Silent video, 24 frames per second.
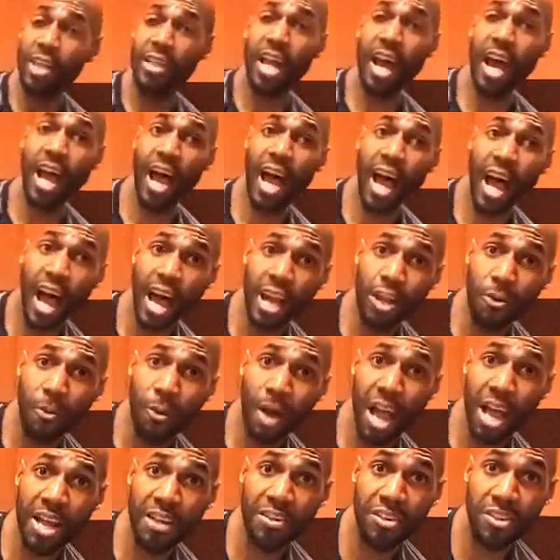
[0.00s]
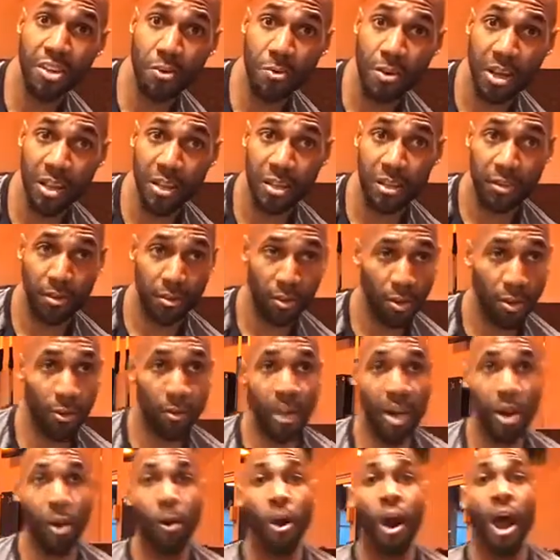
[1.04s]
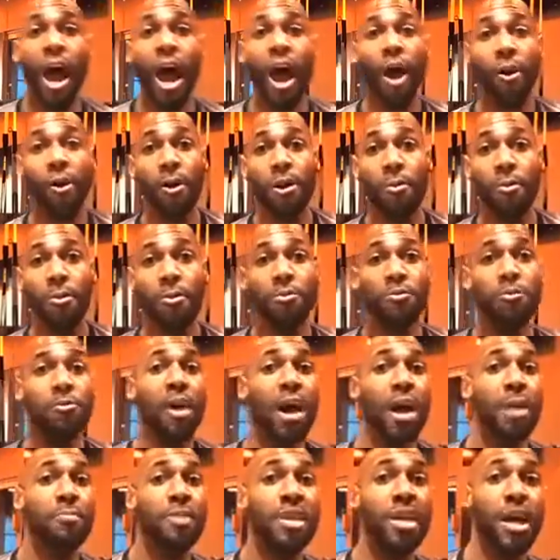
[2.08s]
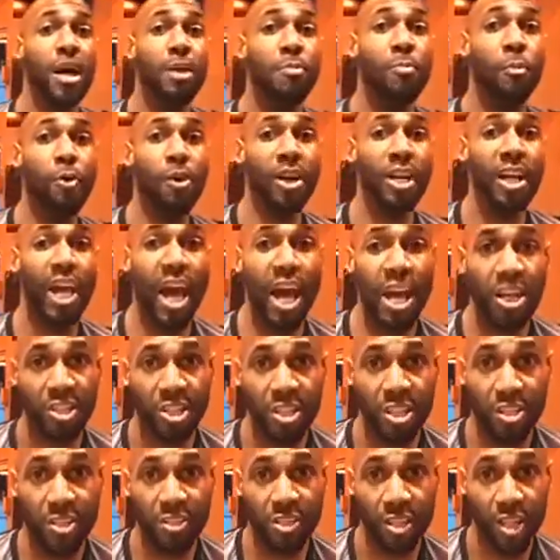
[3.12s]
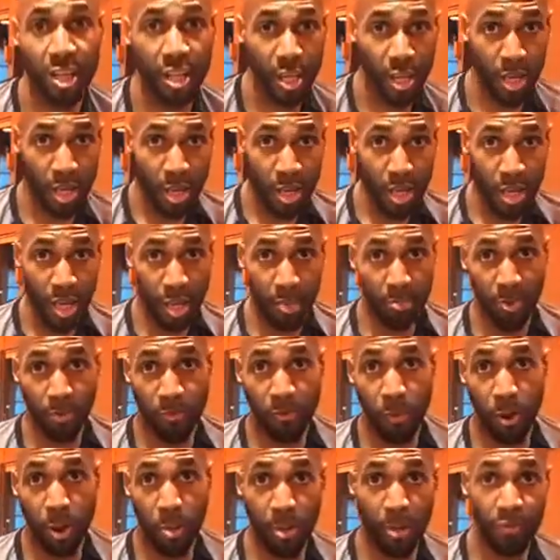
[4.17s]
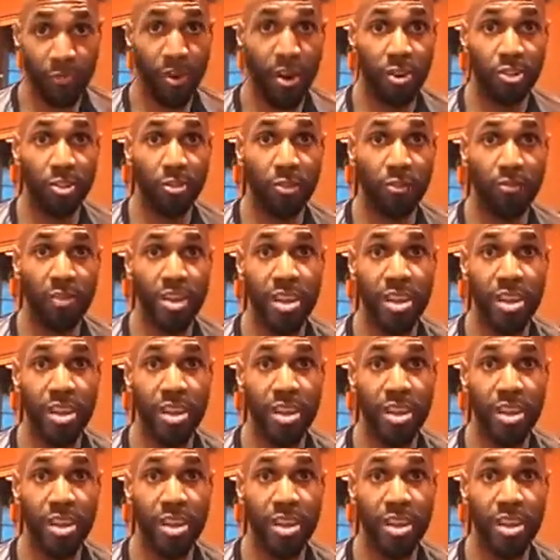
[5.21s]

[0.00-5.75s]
Now, how do I do it? Okay, or how do I become more conscious in performing functional